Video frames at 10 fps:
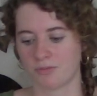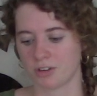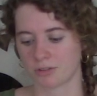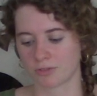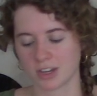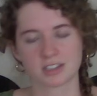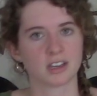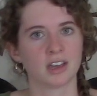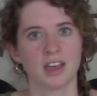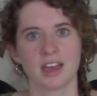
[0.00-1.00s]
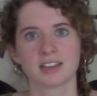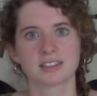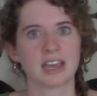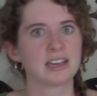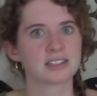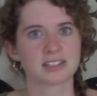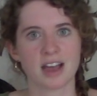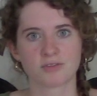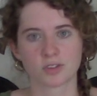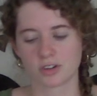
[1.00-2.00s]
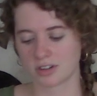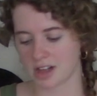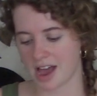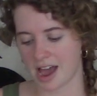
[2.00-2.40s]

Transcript: Feel free to take several